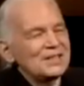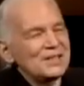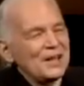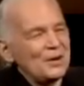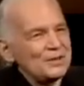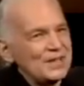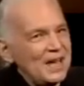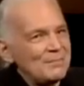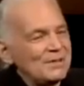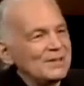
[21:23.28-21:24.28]
not always
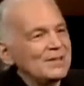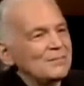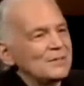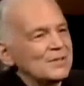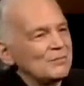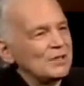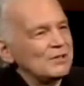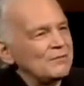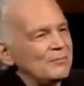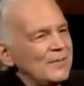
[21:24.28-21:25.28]
happy, but it's a
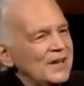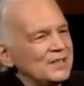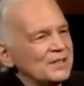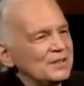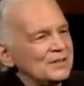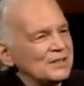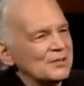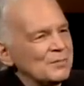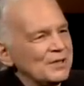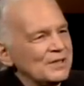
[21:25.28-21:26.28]
wonderful, magical
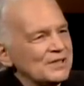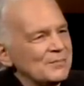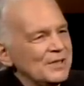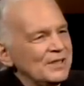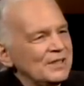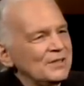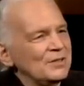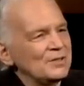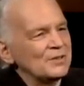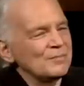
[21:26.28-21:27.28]
experience to be in a
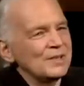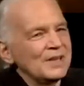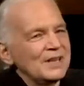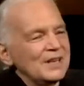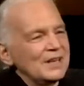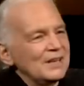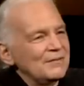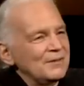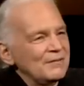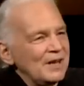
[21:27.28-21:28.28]
newsroom.
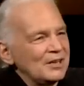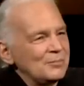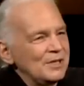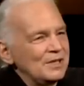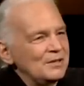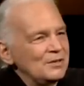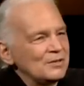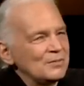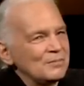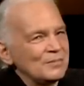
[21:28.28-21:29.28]
If I could be in a
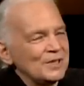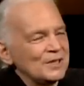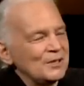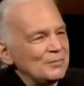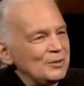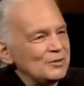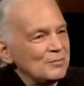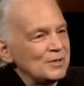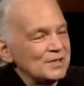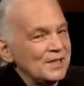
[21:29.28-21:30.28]
newsroom like a
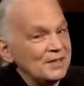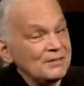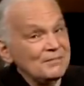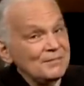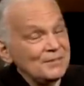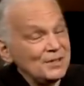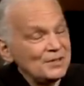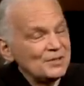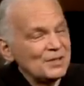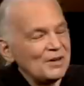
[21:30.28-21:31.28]
newsroom was 10
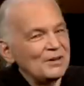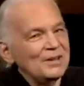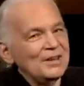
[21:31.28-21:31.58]
years ago,